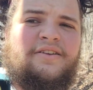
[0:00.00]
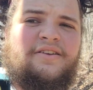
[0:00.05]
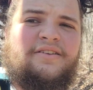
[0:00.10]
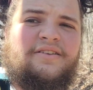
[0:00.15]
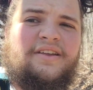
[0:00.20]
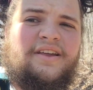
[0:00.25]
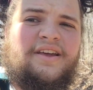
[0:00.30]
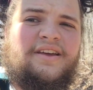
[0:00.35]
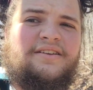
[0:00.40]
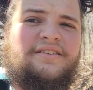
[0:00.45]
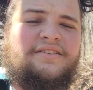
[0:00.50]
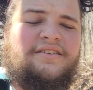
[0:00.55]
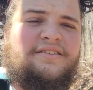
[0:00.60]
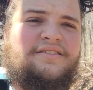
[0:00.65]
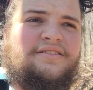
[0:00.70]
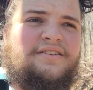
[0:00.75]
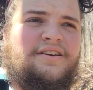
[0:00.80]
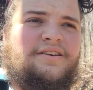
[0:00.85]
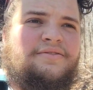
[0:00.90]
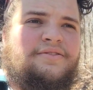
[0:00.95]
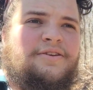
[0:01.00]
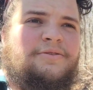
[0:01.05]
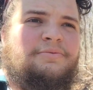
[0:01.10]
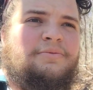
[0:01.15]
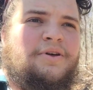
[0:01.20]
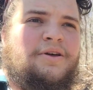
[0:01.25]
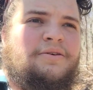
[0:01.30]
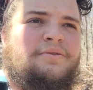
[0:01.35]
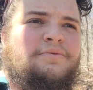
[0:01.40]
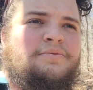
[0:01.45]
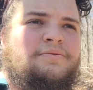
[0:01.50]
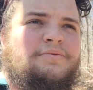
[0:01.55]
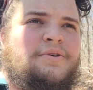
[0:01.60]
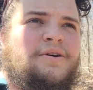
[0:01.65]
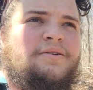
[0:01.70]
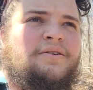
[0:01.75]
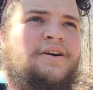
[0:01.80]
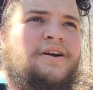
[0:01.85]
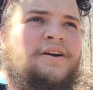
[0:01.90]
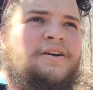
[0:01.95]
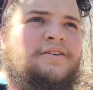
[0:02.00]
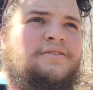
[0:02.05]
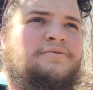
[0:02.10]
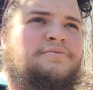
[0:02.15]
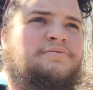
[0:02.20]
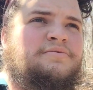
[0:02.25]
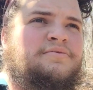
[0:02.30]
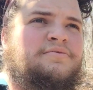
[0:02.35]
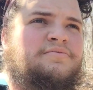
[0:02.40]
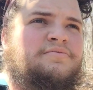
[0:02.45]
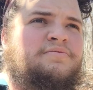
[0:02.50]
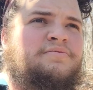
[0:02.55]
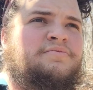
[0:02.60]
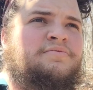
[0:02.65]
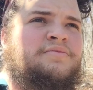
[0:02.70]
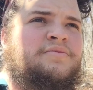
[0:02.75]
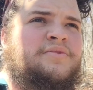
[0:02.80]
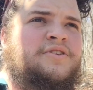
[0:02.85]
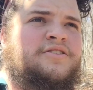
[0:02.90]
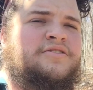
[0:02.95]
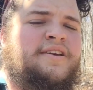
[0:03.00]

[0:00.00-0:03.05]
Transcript: little late this evening, but around mm,